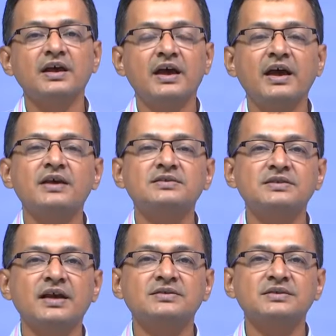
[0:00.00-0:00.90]

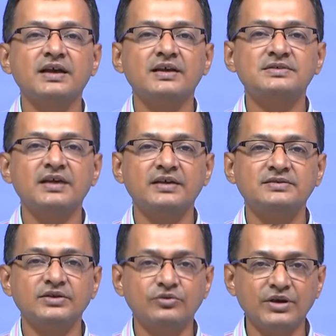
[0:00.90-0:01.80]
a
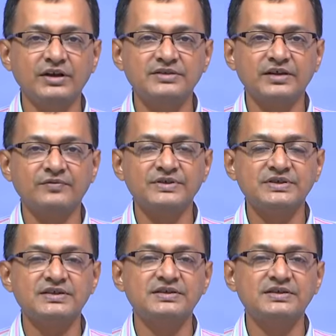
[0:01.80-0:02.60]
utility services